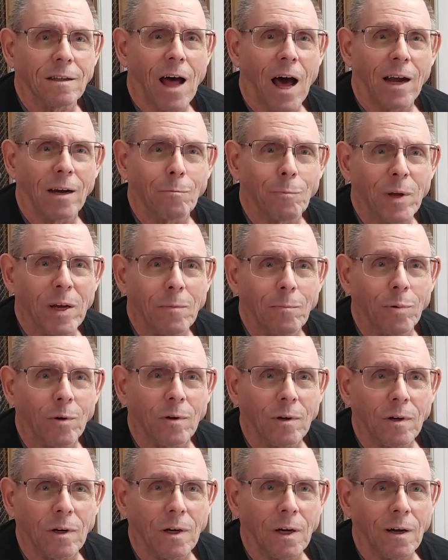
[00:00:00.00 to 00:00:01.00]
A lot of
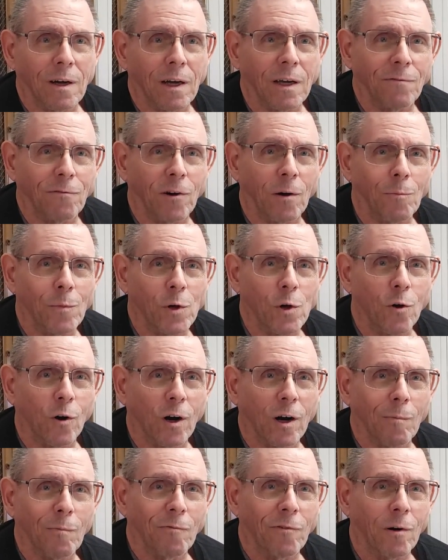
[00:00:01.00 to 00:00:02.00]
people from
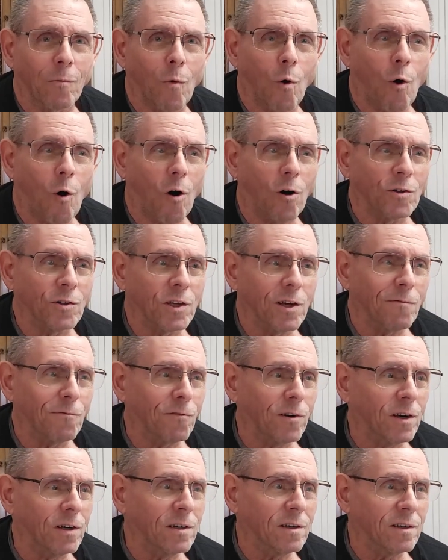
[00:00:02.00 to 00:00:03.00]
Europe, from all
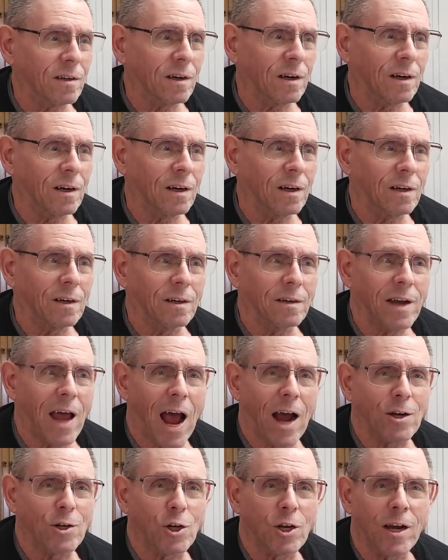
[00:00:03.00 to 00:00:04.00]
different
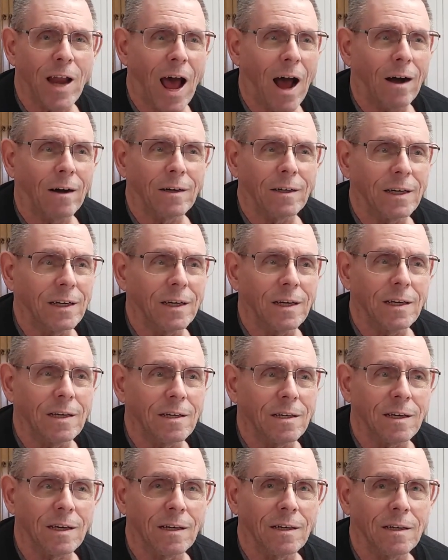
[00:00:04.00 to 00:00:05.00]

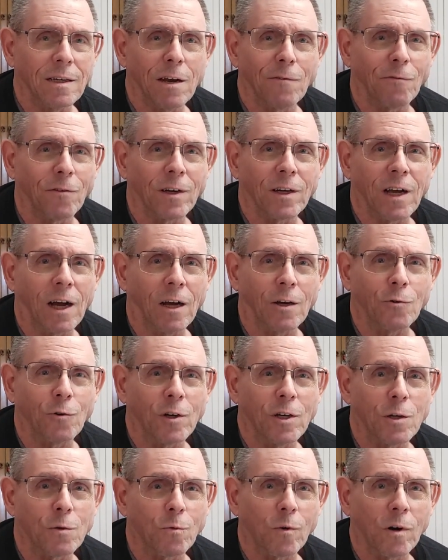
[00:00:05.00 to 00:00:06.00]
nationalities and different
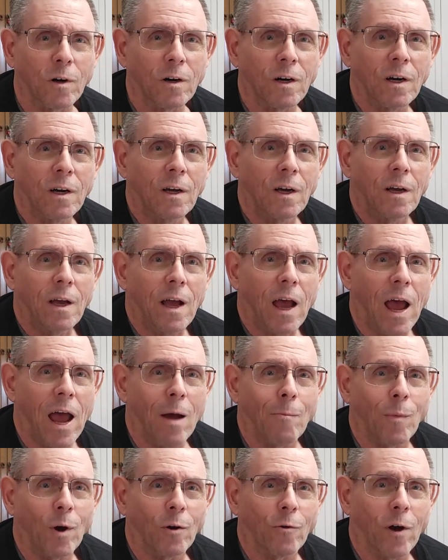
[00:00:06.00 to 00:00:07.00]
countries were
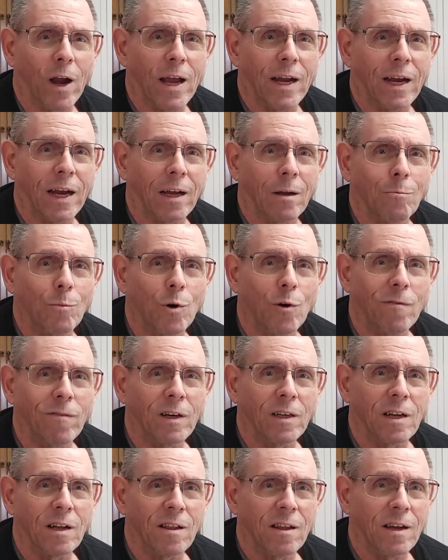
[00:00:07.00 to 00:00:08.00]
emigrating and
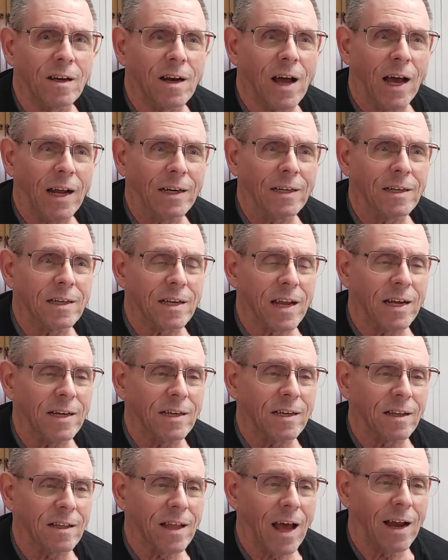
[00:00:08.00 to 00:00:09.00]
moving to the United
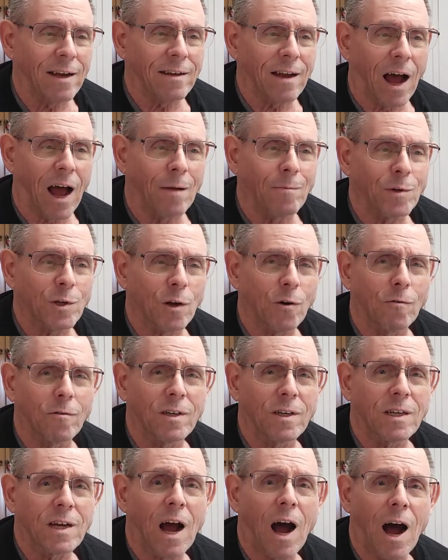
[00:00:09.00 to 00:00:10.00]
States at that time. So it
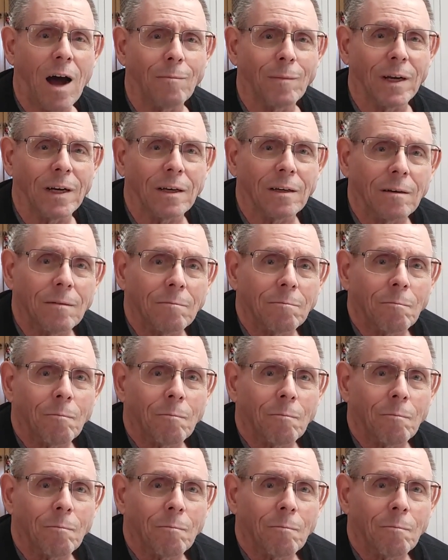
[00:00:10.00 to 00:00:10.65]
was common.